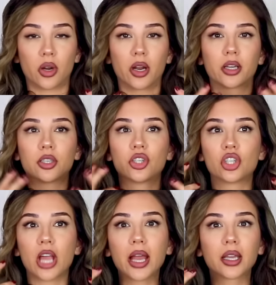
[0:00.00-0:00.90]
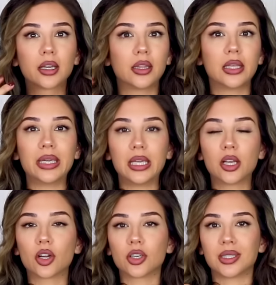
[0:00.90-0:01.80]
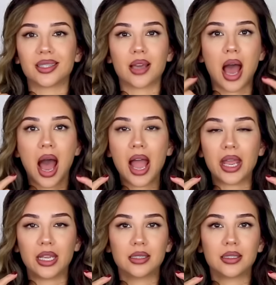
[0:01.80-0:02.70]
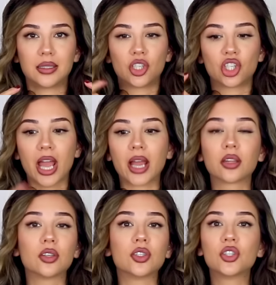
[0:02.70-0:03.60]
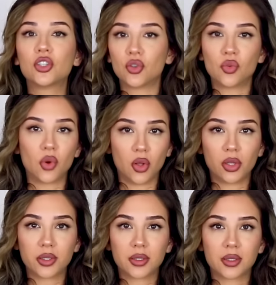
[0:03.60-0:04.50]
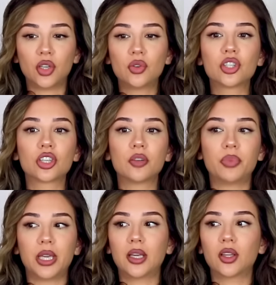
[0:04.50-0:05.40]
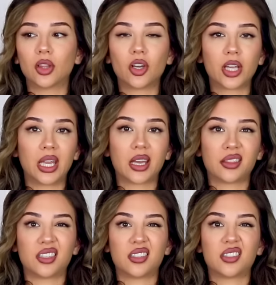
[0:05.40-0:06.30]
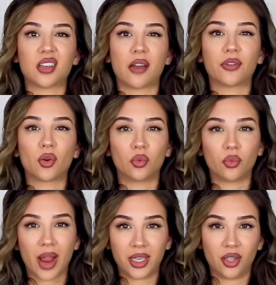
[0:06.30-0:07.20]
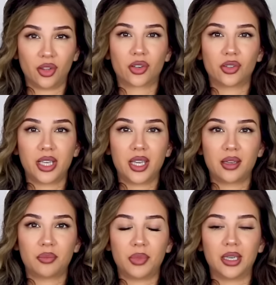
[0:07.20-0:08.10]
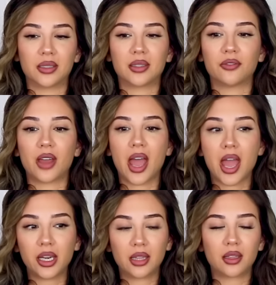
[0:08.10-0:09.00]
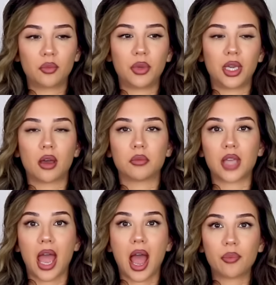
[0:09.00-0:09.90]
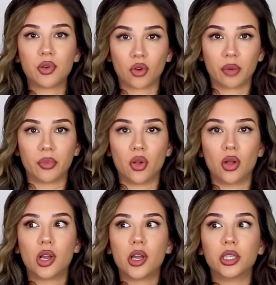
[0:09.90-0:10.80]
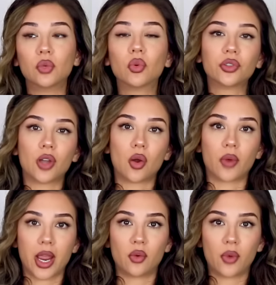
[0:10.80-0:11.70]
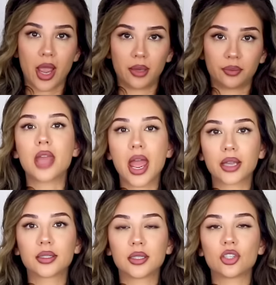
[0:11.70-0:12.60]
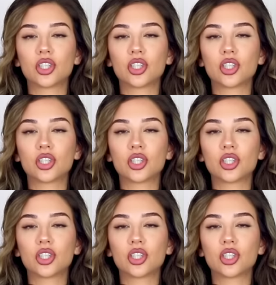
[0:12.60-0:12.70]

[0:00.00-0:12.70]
work, check the ears, the eyes, check the stools. You should be looking at this stuff regularly because if anything becomes abnormal, you will know right away. Next,